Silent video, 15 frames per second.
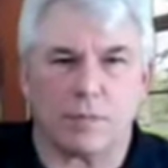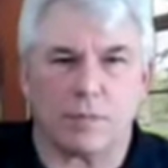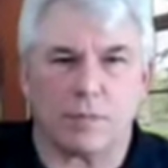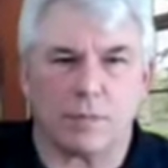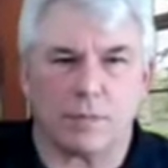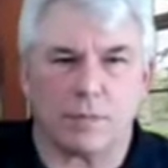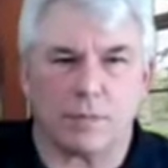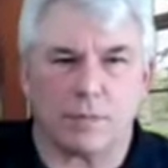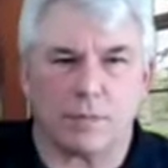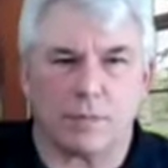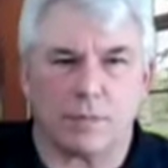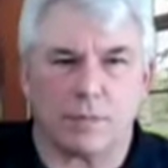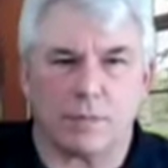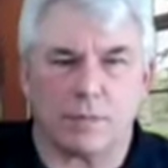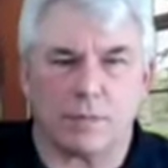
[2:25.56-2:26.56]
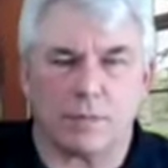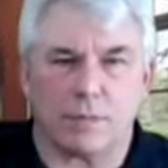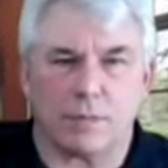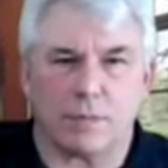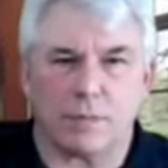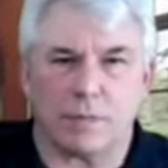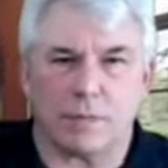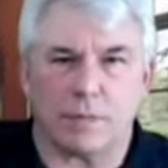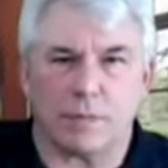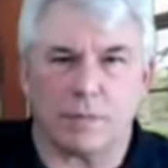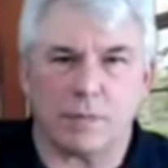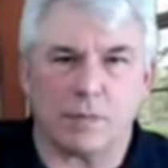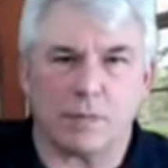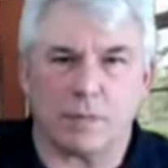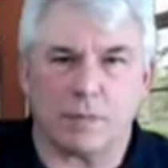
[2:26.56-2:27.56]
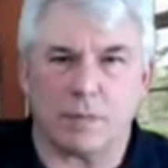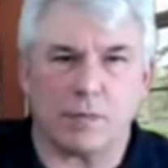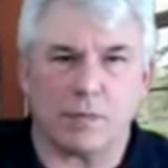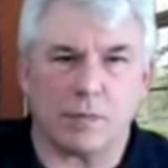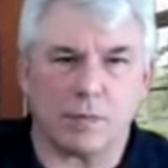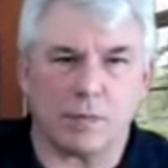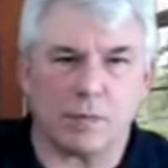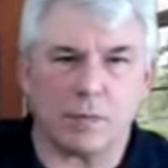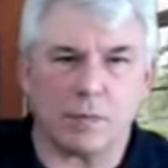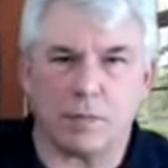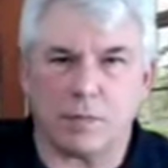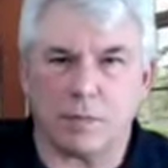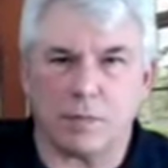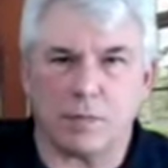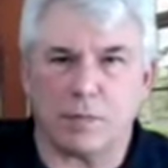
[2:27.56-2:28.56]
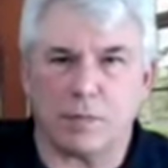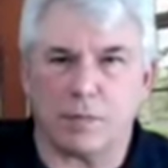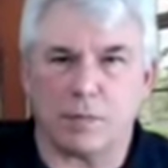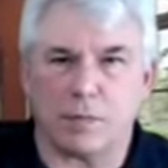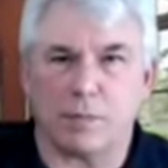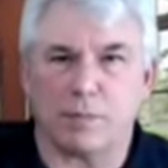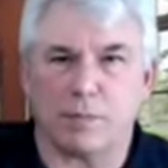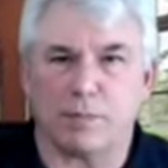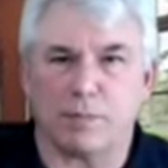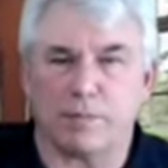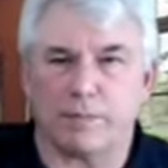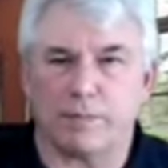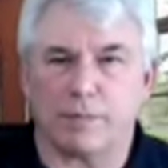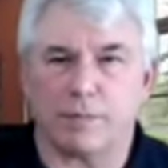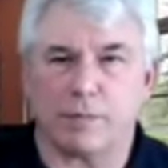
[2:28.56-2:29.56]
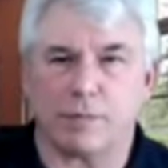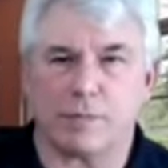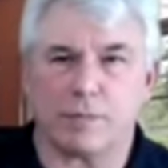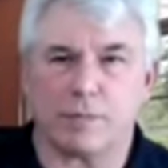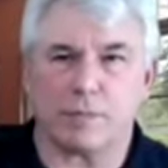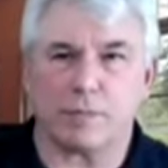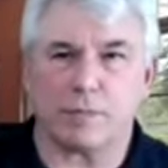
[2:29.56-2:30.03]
(not speaking)